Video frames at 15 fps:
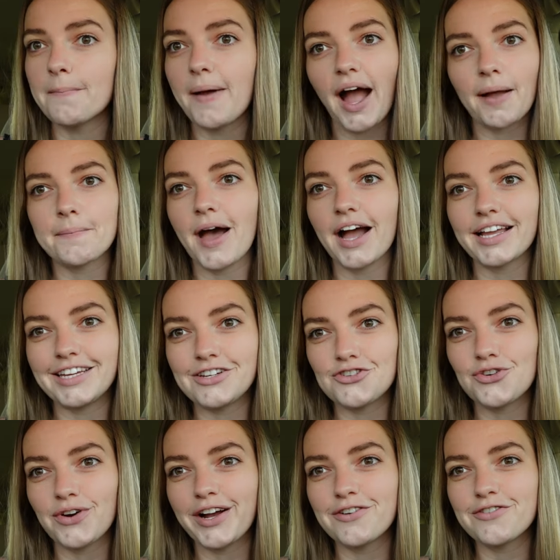backpacking
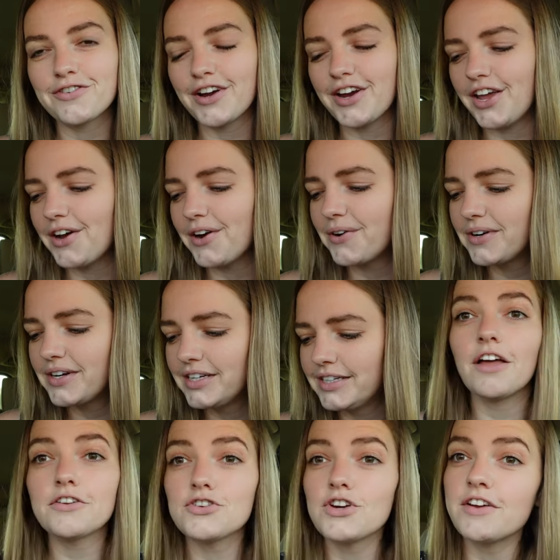trail for you.
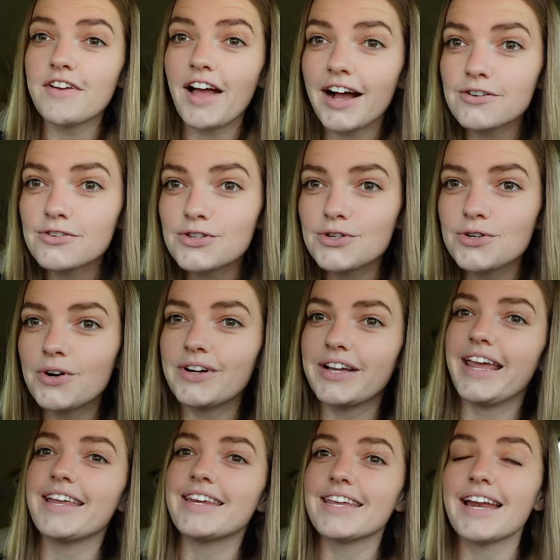On the drive out to Gold
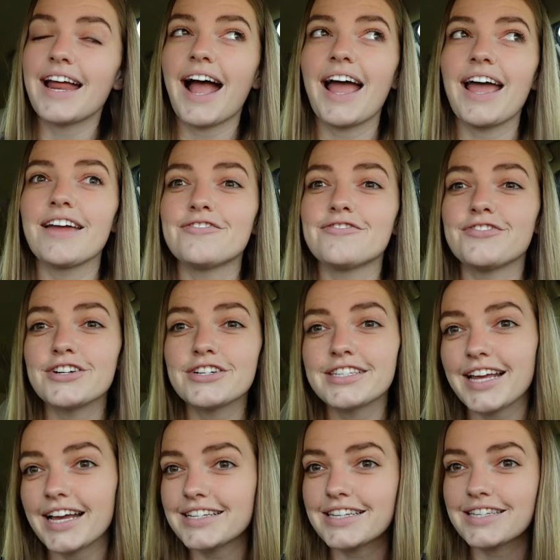Canyon, I first
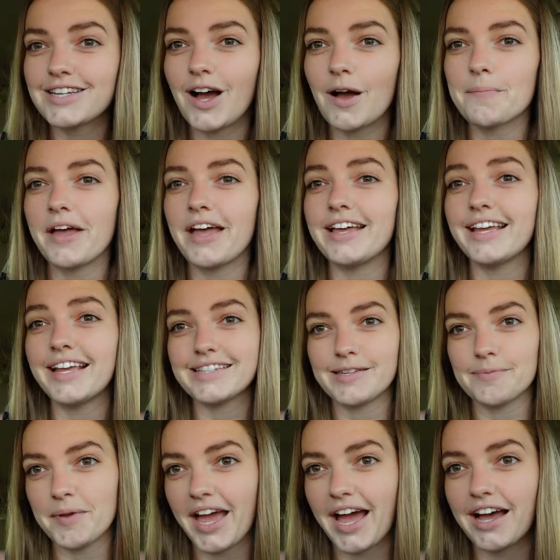had to stop and get
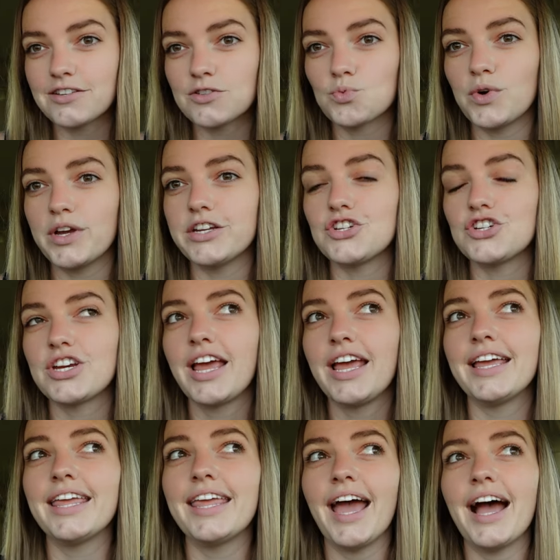some gas, which
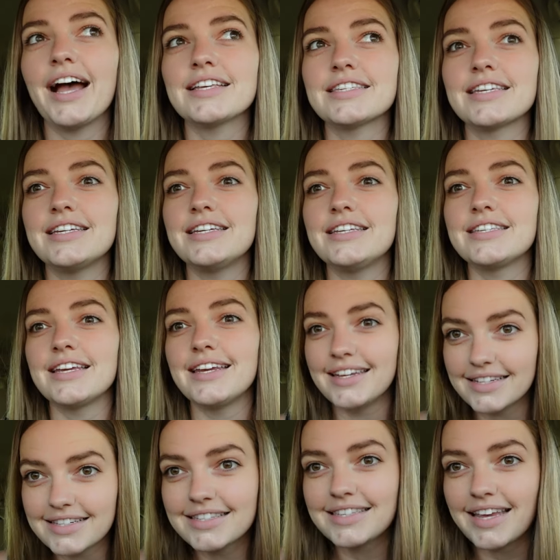gas is
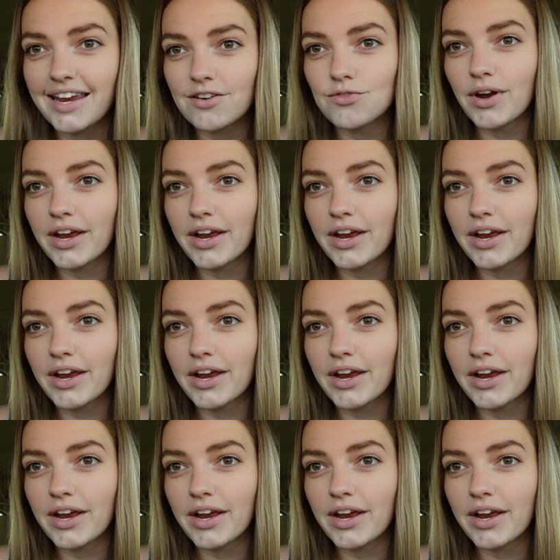insane